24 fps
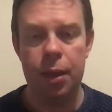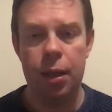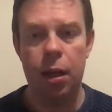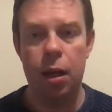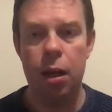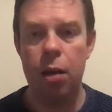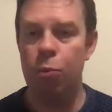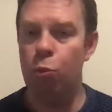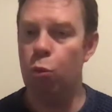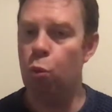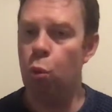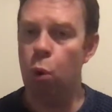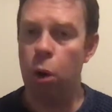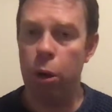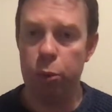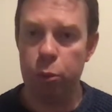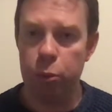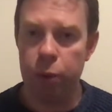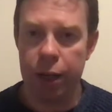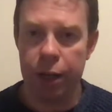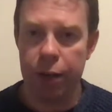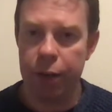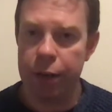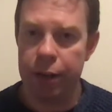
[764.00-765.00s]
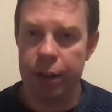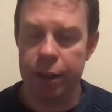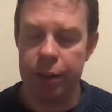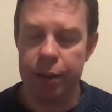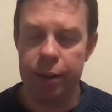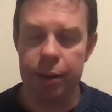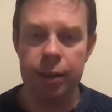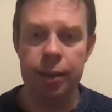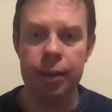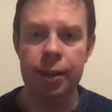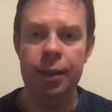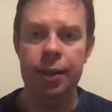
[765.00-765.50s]
Um, one way or
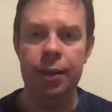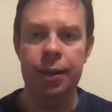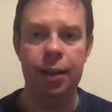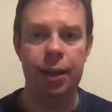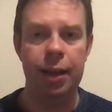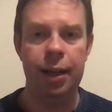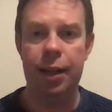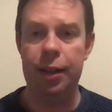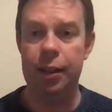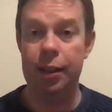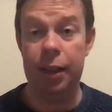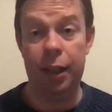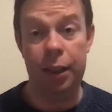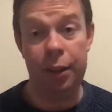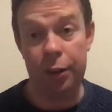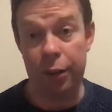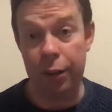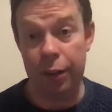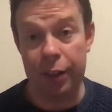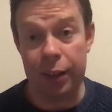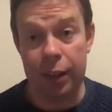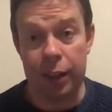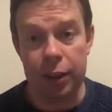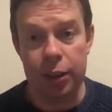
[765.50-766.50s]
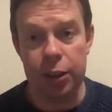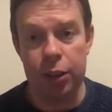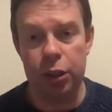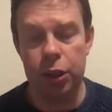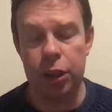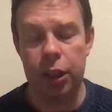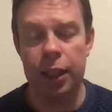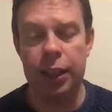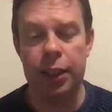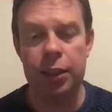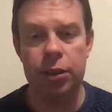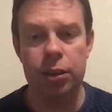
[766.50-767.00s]
another, and, and nothing has
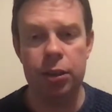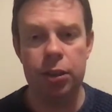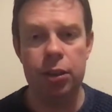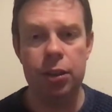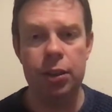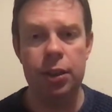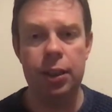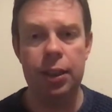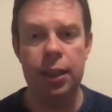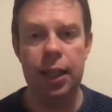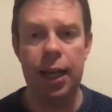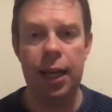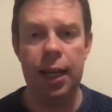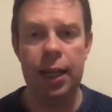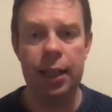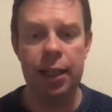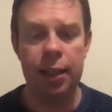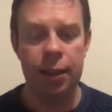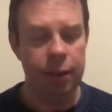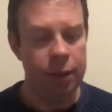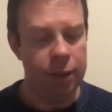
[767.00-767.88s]
changed today.